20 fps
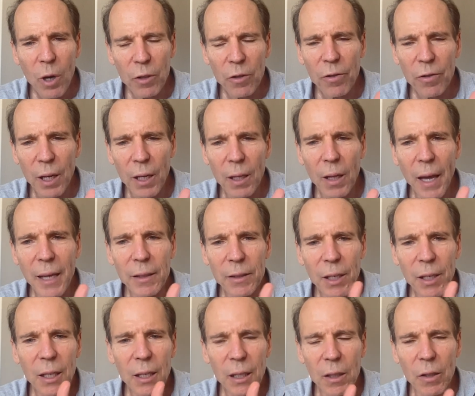much they liked
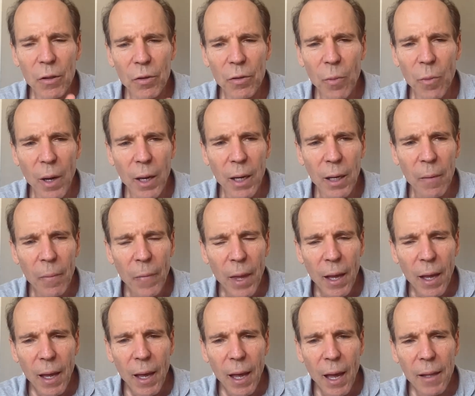eating this way,
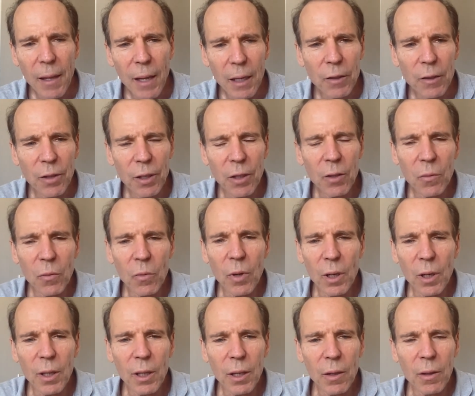and they didn't
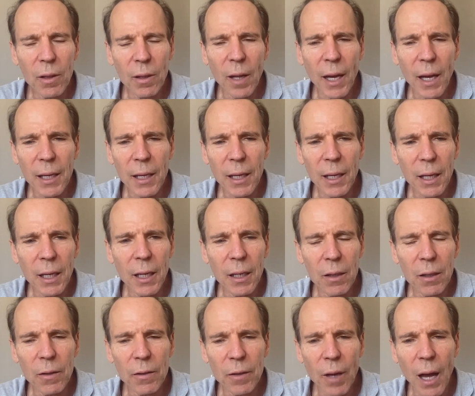really like
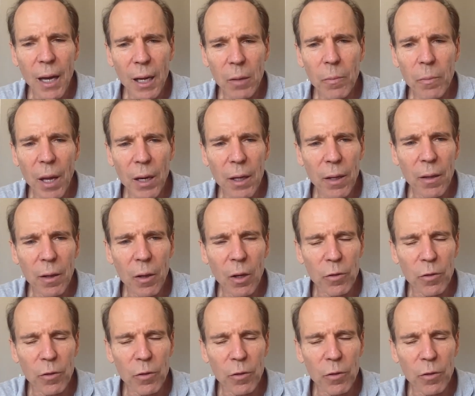eating the diet better,